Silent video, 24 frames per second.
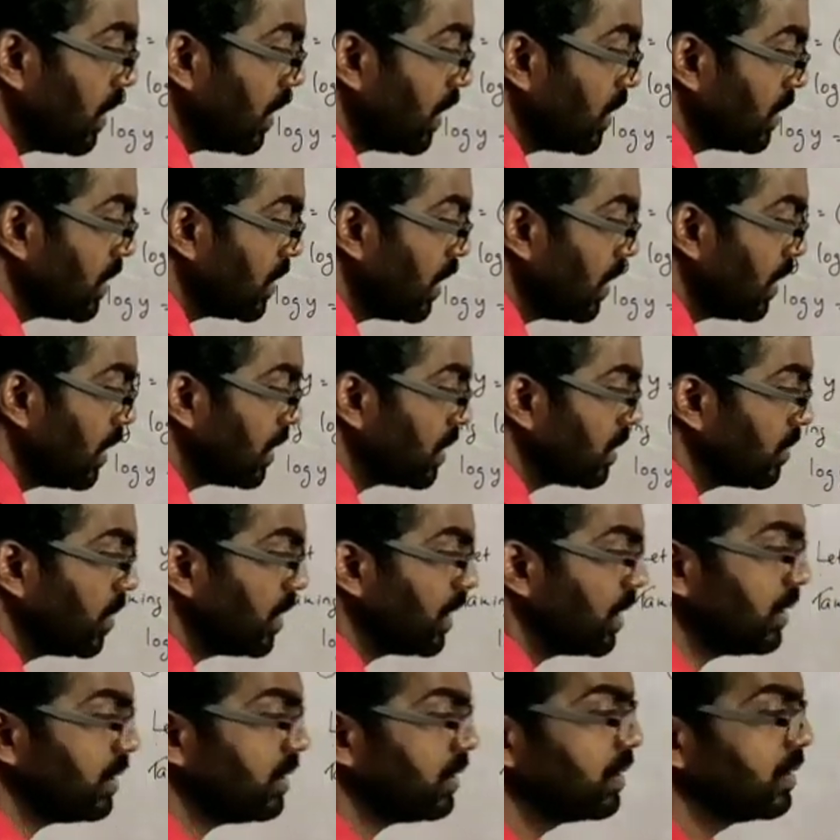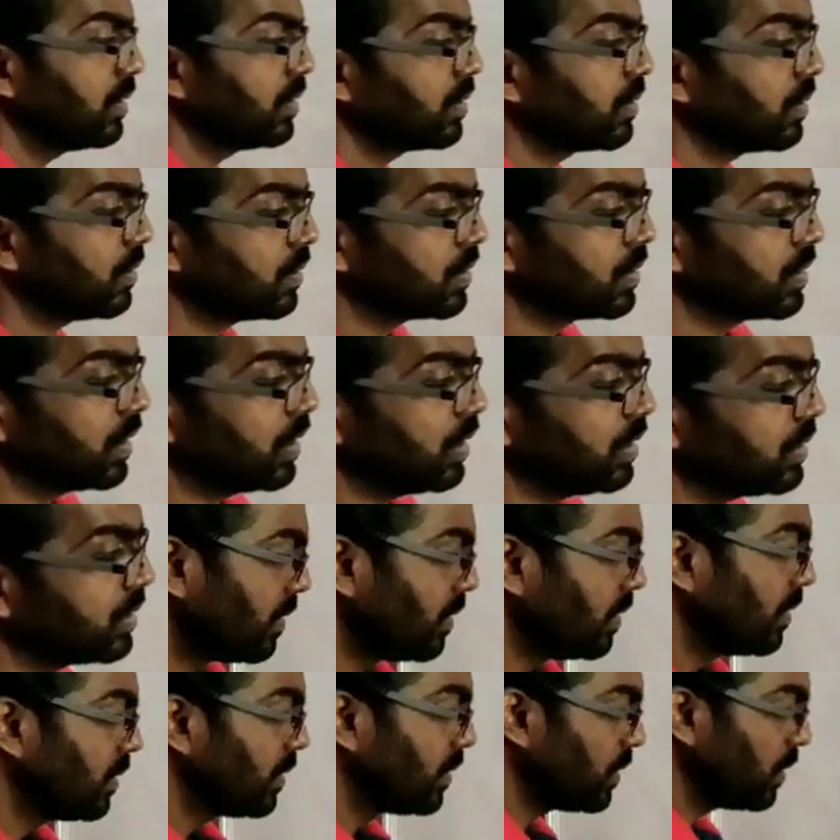and sin x minus cos x.
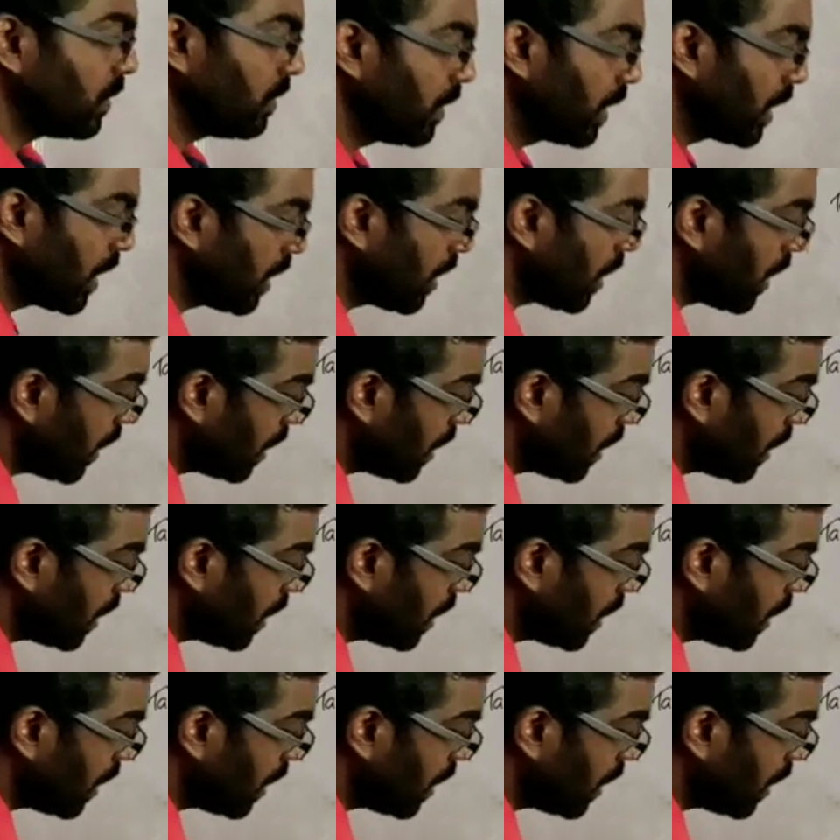So we can